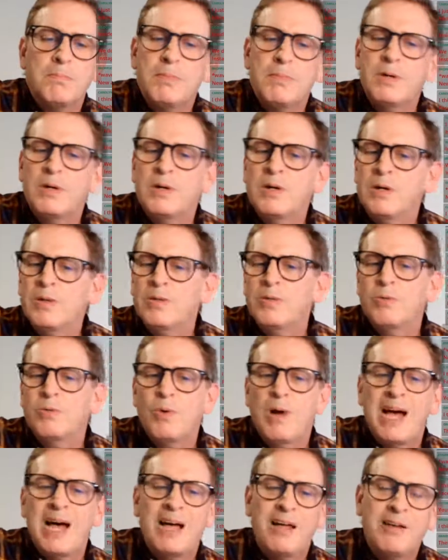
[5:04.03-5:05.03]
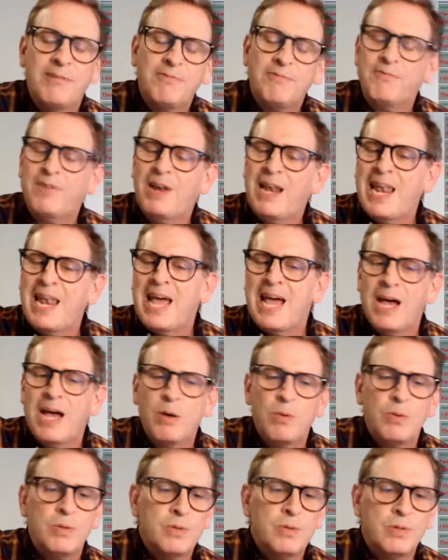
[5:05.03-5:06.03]
among the
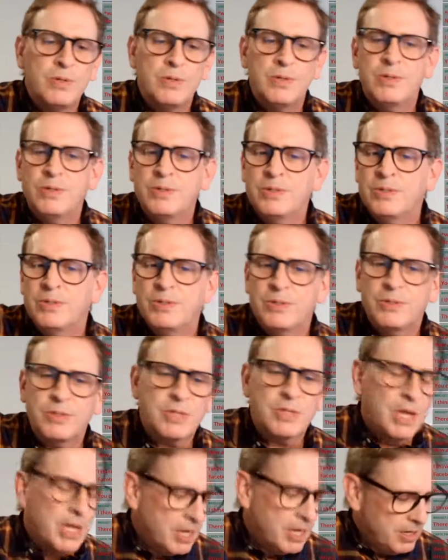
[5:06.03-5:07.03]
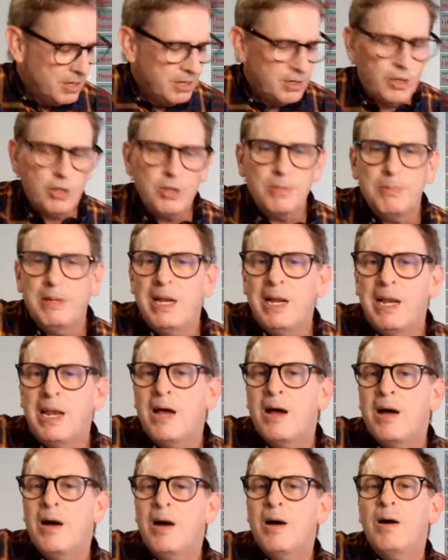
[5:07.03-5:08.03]
wildflowers. You
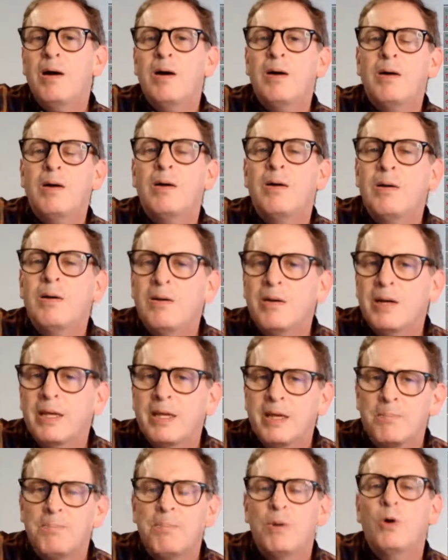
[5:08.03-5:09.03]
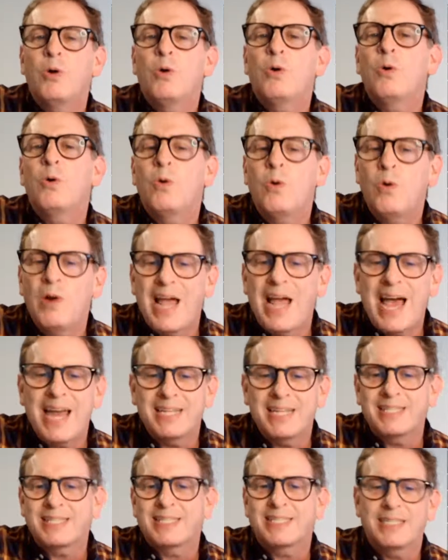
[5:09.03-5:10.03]
belong in a boat out
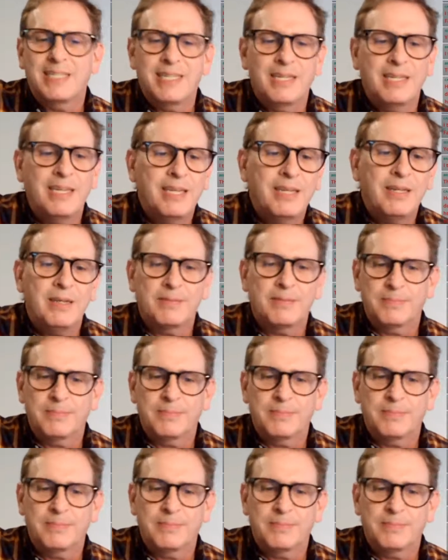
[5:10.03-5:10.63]
at sea.